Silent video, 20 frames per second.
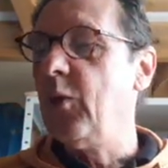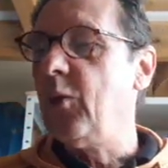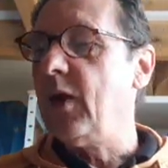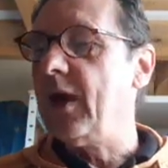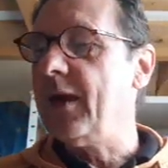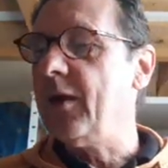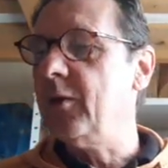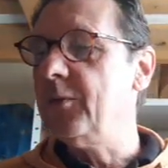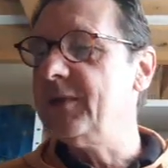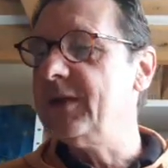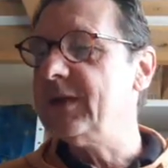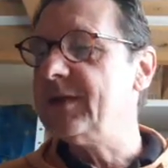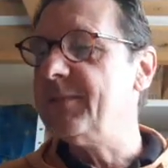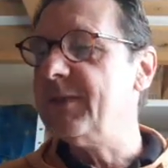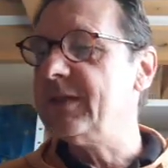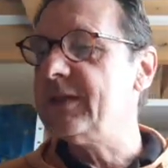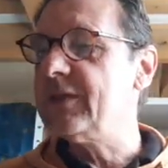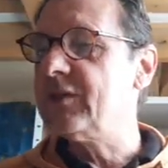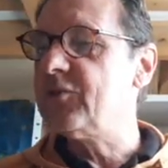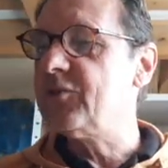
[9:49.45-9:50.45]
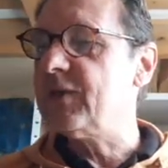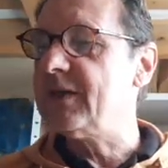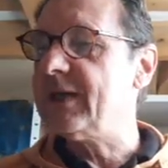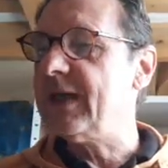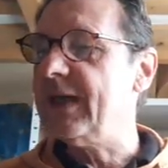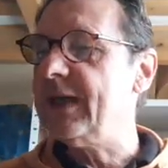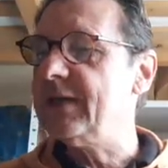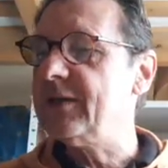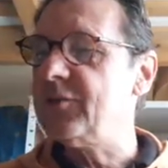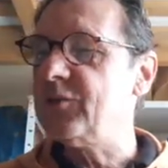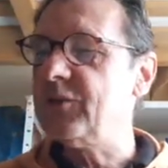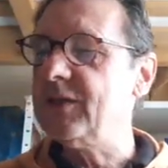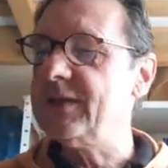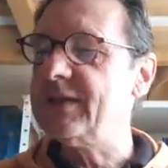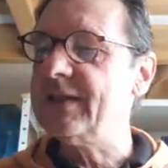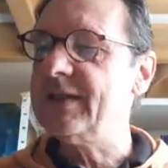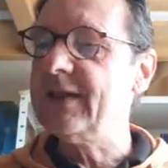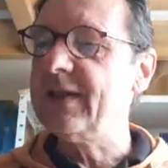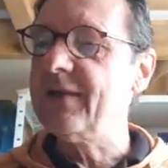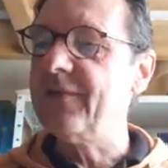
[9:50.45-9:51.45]
Well, I hope this message was
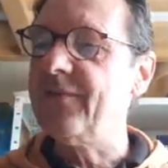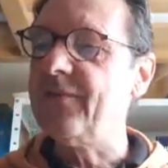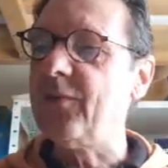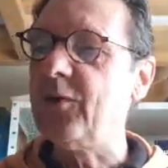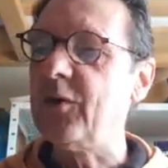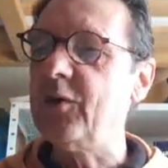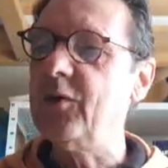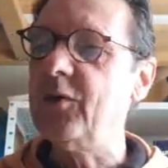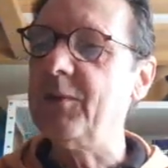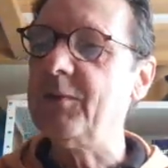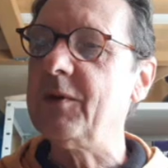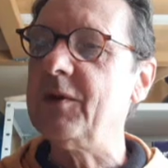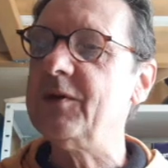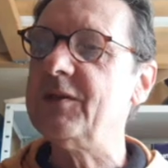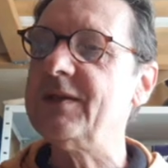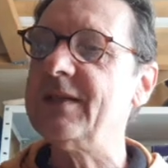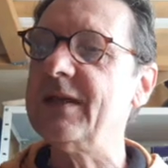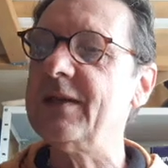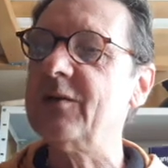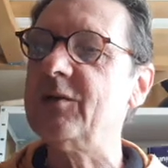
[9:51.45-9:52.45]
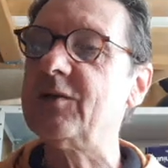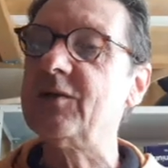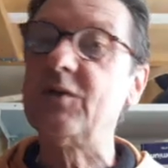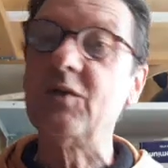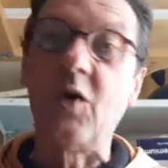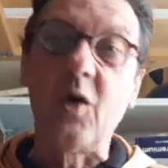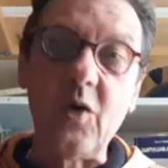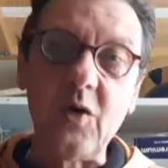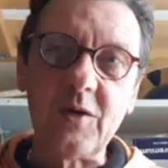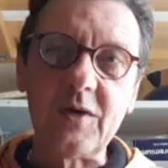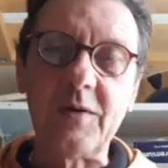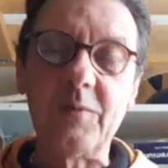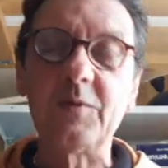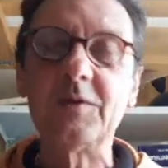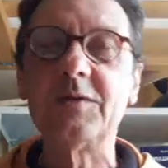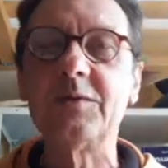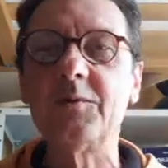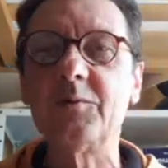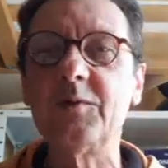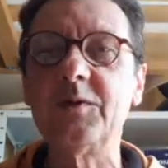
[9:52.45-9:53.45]
interesting for you. I'm going to sing a song. I
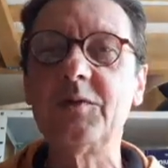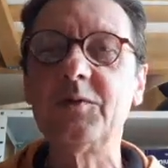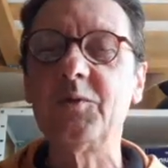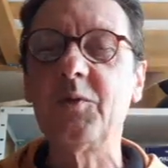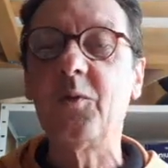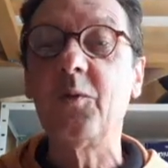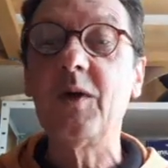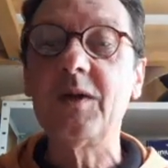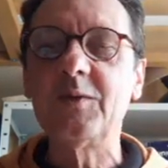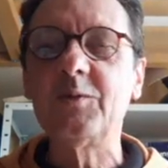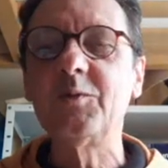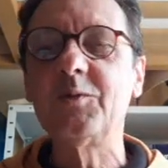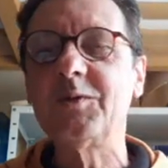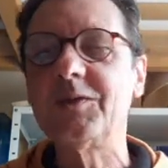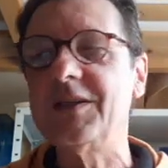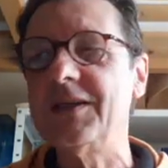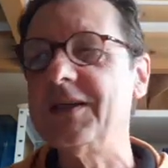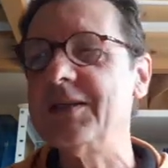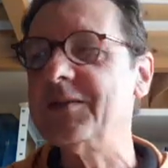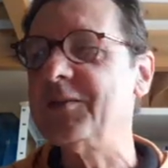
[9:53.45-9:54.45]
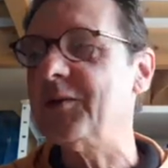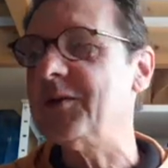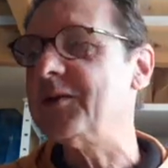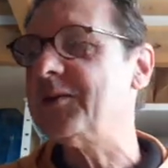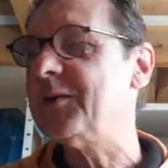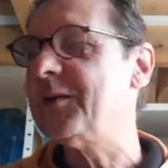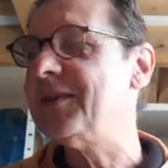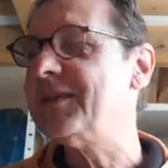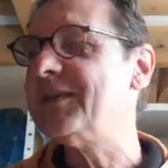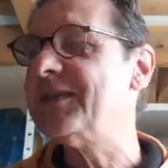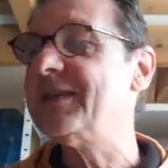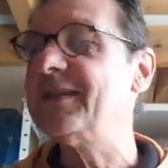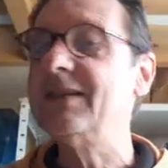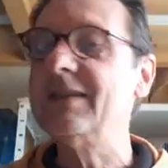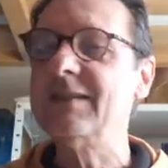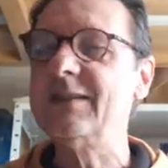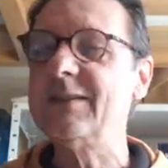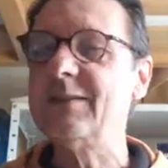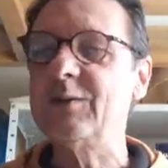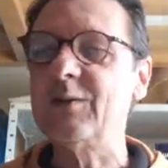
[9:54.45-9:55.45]
wasn't really sure what to sing, so I thought I'd sing
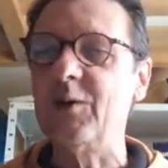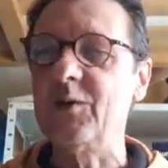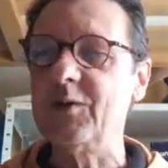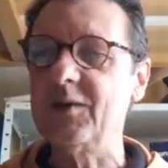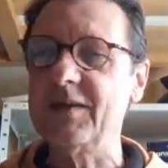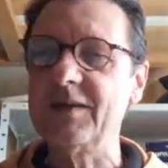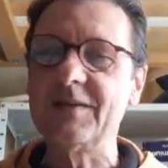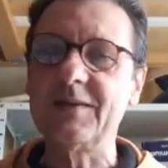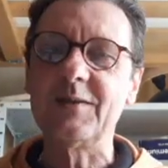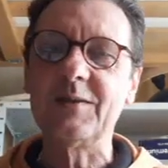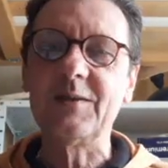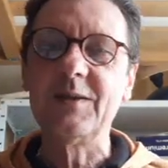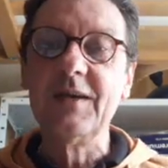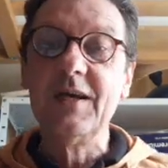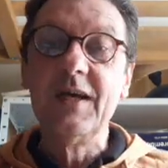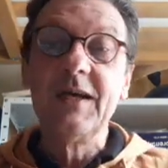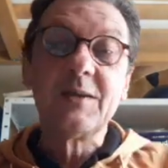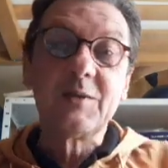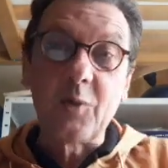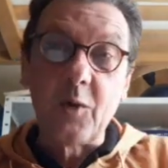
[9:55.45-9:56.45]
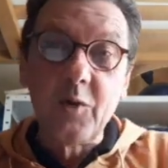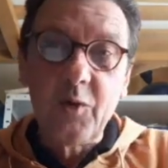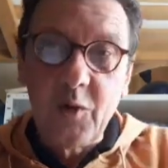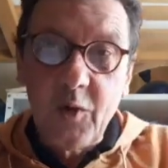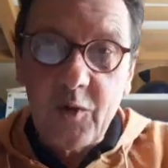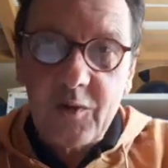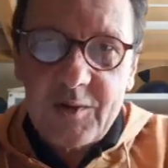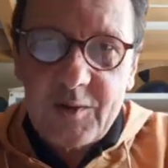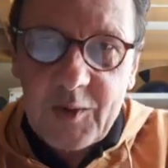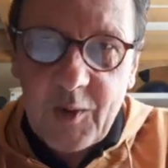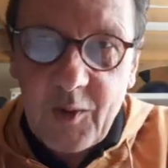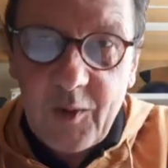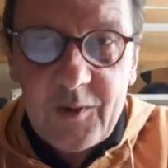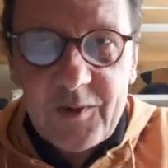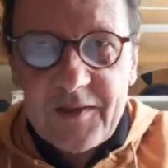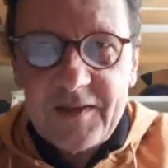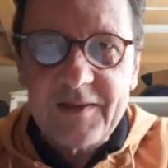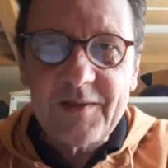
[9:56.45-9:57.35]
this song. It's called Your Song.